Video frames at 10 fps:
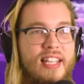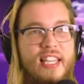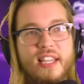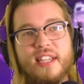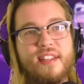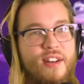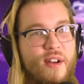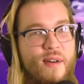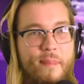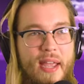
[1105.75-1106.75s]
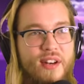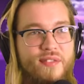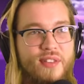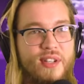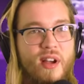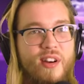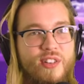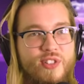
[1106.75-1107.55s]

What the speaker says: he, you know, paid for the dog